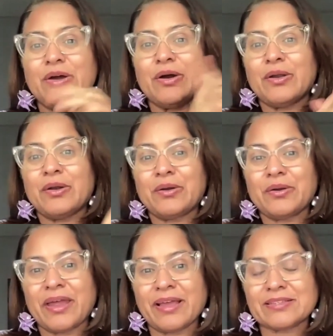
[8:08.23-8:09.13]
Her
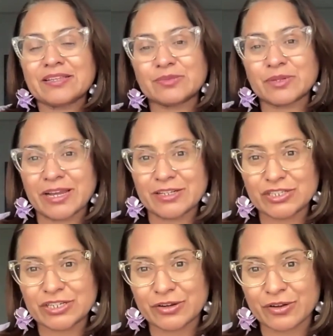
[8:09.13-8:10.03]
ex husband had
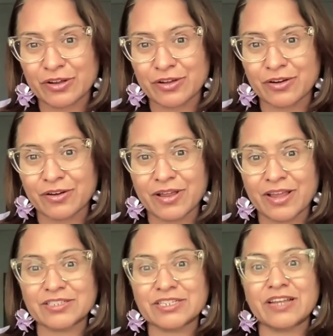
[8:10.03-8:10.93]
cheated on her
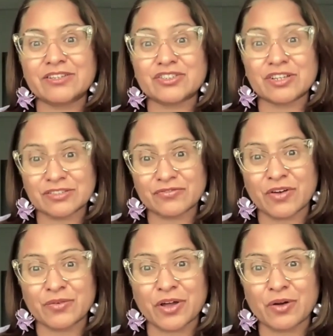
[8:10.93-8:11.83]
and she had just
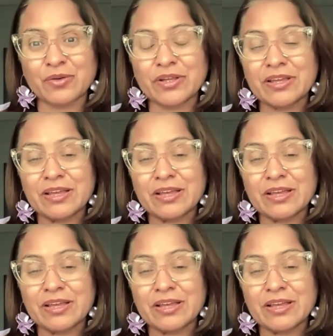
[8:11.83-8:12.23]
found out